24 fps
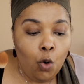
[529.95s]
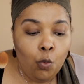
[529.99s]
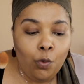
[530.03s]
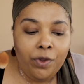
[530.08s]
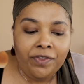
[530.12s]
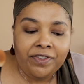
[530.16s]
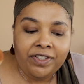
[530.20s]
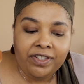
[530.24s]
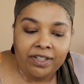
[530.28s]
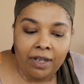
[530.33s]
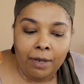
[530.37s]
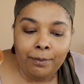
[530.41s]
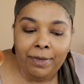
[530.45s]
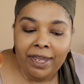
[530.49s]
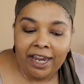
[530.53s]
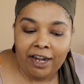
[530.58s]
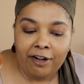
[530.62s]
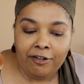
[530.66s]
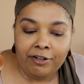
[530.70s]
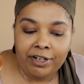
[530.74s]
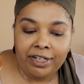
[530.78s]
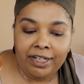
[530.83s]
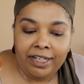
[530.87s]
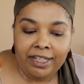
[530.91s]
with some
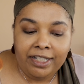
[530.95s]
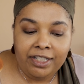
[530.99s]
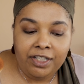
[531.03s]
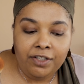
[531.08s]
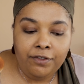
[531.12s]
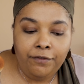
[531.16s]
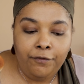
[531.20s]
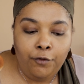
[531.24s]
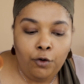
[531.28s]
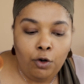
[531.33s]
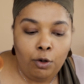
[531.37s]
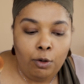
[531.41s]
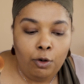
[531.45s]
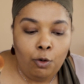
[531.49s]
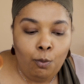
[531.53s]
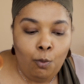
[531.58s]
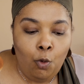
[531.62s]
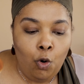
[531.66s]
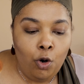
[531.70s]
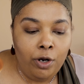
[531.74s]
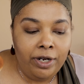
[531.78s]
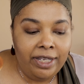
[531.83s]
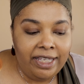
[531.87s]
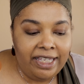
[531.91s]
airiness for
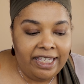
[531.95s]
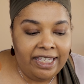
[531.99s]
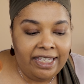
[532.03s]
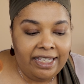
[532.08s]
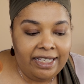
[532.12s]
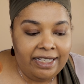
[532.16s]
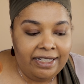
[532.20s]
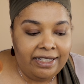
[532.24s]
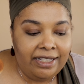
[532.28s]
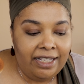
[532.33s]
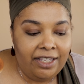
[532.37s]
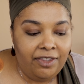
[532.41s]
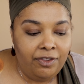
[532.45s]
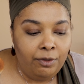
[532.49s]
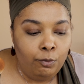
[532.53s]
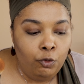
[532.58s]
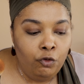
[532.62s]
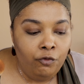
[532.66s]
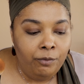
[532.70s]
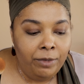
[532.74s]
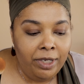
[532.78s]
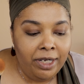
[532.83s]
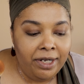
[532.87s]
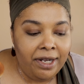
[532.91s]
more ease in the
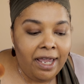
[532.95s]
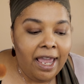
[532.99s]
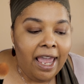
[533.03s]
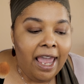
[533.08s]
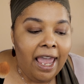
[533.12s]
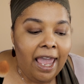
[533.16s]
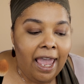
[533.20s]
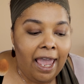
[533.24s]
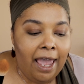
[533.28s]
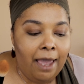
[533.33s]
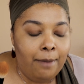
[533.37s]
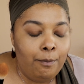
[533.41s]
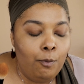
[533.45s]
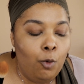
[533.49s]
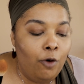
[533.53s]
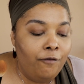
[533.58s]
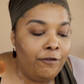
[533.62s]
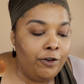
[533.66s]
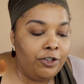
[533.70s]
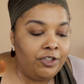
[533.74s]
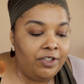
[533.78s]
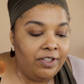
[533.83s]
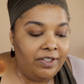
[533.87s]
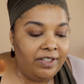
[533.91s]
movement and more
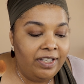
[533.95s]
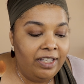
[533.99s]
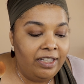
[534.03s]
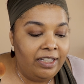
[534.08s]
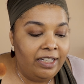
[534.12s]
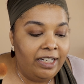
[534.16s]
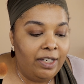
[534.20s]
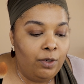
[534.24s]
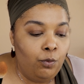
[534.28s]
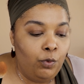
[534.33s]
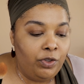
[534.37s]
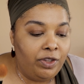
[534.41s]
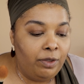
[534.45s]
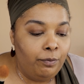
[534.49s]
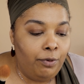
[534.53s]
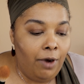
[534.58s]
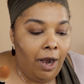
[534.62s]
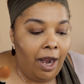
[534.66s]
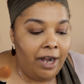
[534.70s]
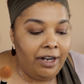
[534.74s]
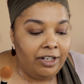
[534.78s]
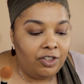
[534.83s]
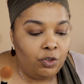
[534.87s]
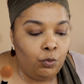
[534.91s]
versatility with the
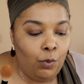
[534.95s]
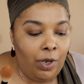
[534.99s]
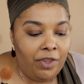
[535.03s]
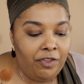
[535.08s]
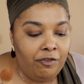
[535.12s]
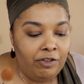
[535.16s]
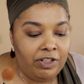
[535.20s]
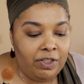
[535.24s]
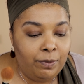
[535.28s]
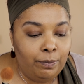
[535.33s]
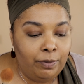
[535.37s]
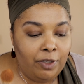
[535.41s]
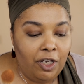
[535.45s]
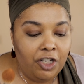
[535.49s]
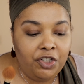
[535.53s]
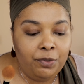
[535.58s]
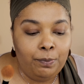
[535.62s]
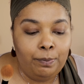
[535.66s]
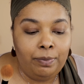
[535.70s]
products, whether it's blush,